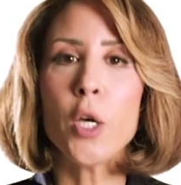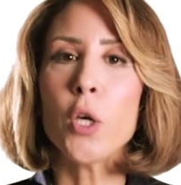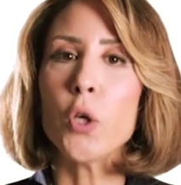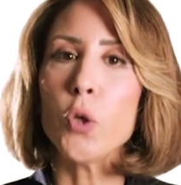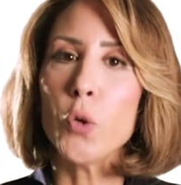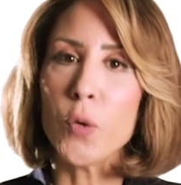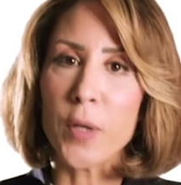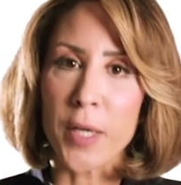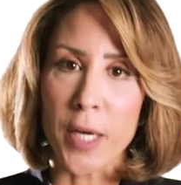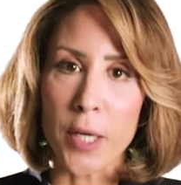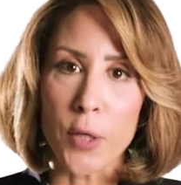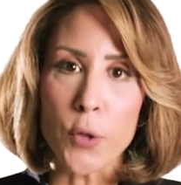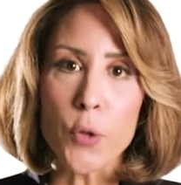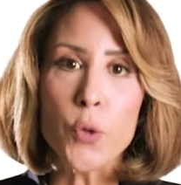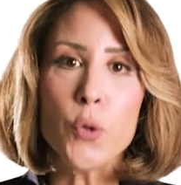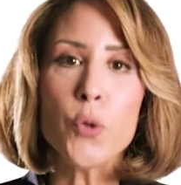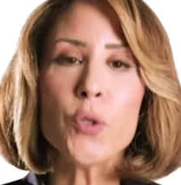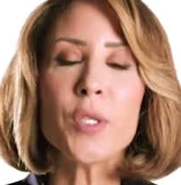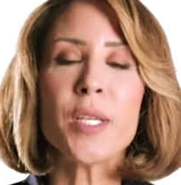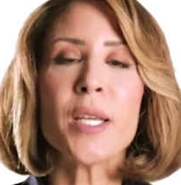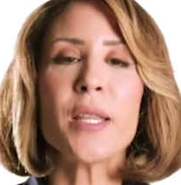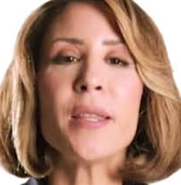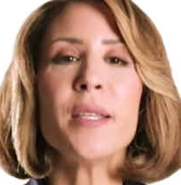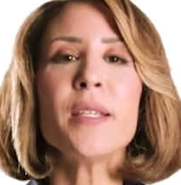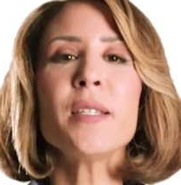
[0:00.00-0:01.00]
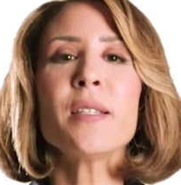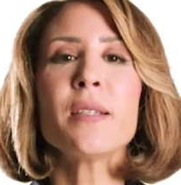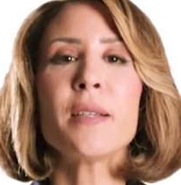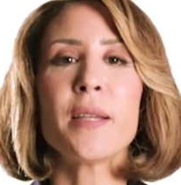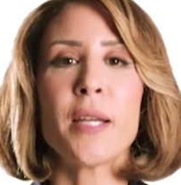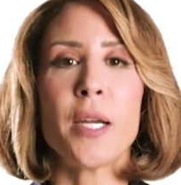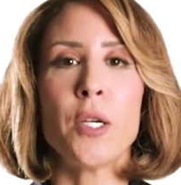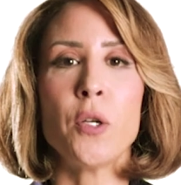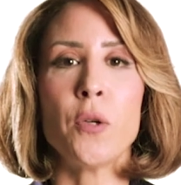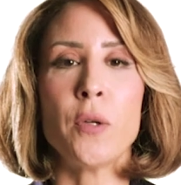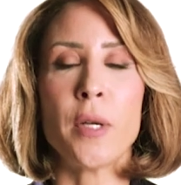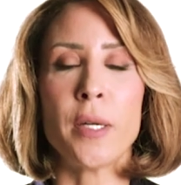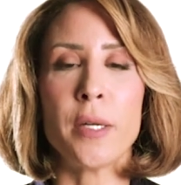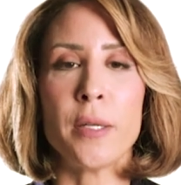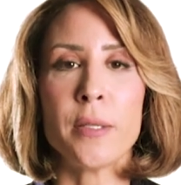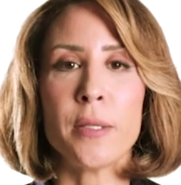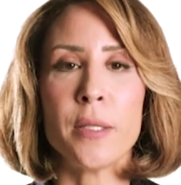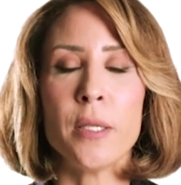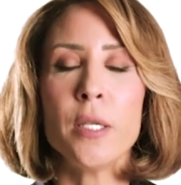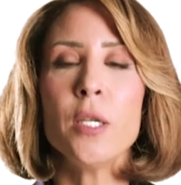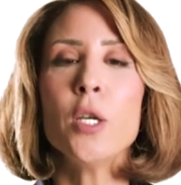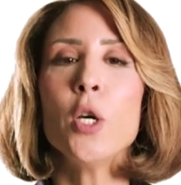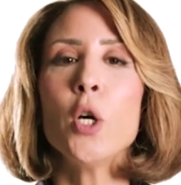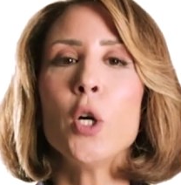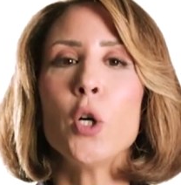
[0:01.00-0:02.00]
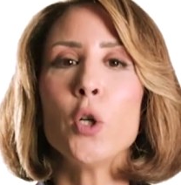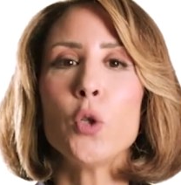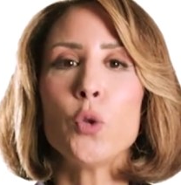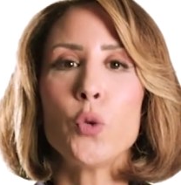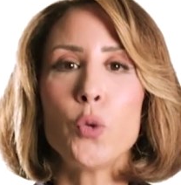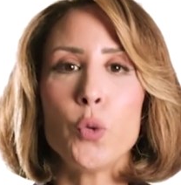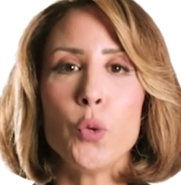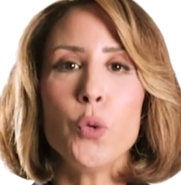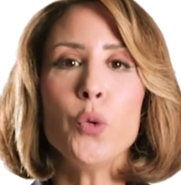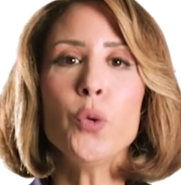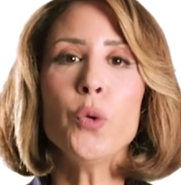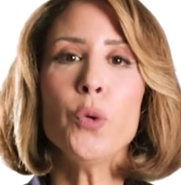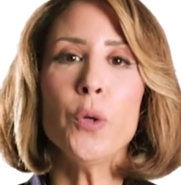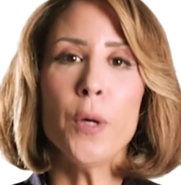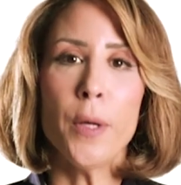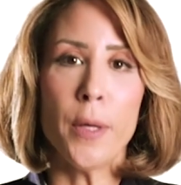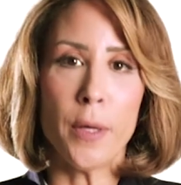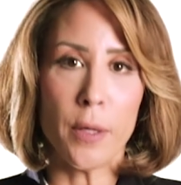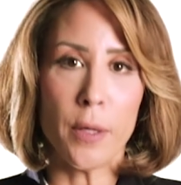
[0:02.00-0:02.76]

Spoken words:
you can use this granularity to